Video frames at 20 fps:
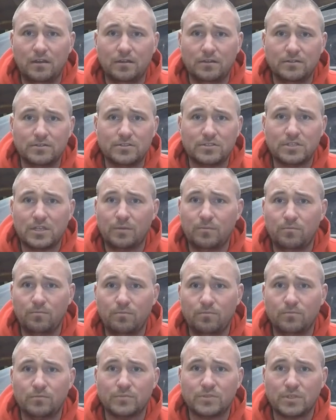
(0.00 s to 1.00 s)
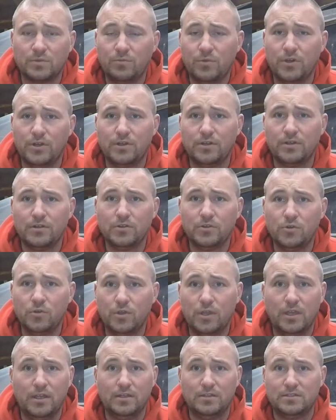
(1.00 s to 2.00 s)
someone who
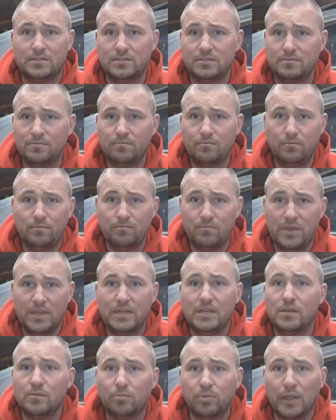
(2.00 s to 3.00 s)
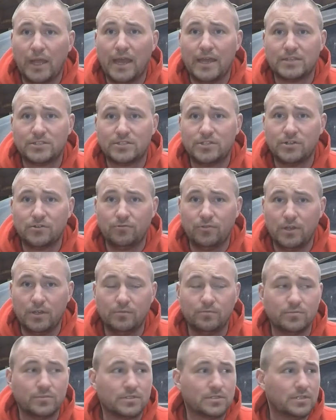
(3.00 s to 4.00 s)
can media blast your
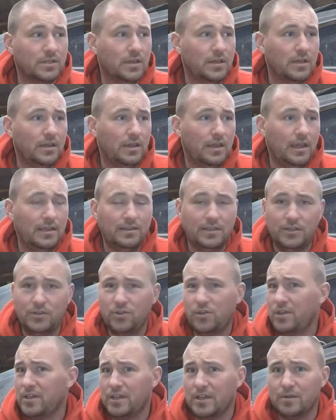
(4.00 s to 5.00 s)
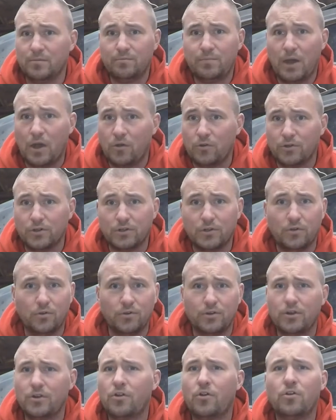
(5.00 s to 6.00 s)
rims, and then you can get them powder
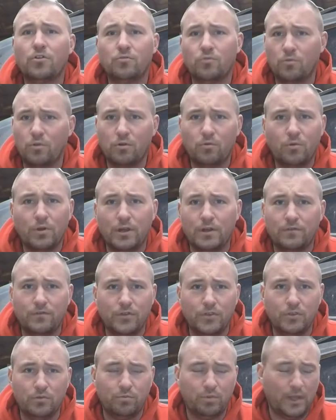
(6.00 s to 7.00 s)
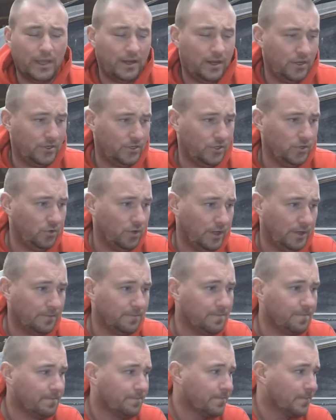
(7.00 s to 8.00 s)
coated or whatever you plan on doing.
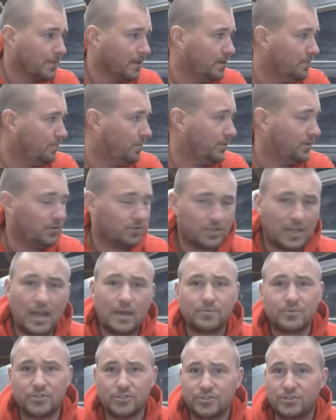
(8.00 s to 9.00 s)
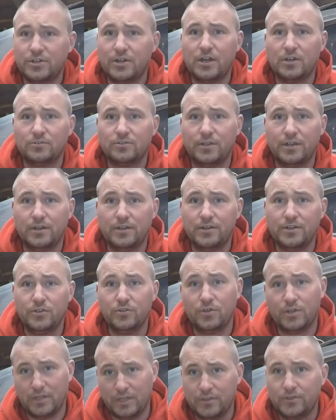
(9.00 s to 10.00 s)
But those options are out there. You
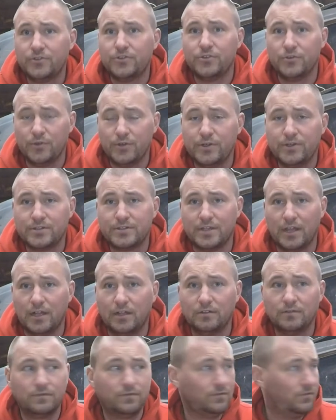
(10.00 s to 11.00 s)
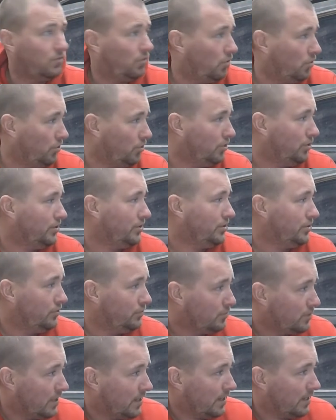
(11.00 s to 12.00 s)
can either do it yourself or
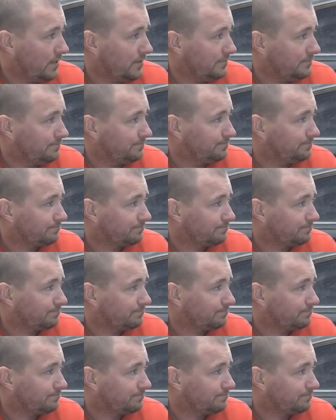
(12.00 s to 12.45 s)
you can